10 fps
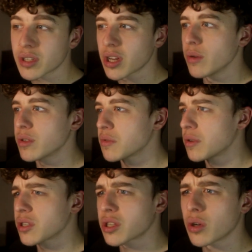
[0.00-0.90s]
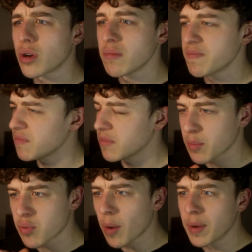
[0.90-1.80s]
So, Torontosaur,
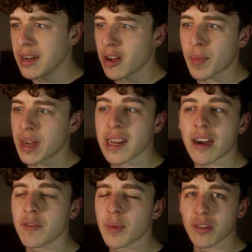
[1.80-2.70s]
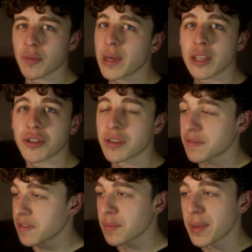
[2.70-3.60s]
you probably know by now, if you've been on the
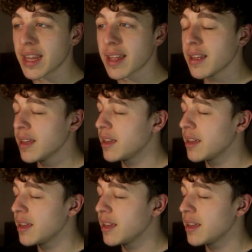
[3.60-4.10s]
Patreon for a minute,